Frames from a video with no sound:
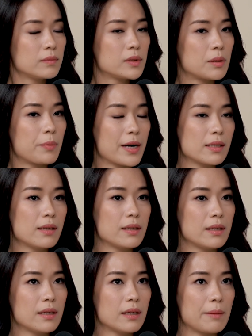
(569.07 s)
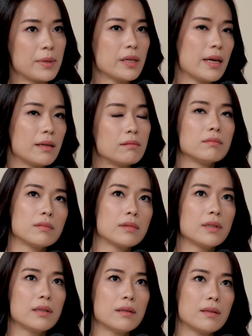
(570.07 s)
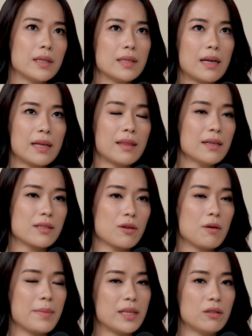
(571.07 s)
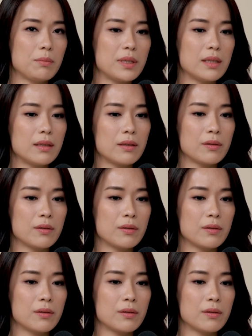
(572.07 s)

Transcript: surprisingly, I mean, and I think it's all meant to be,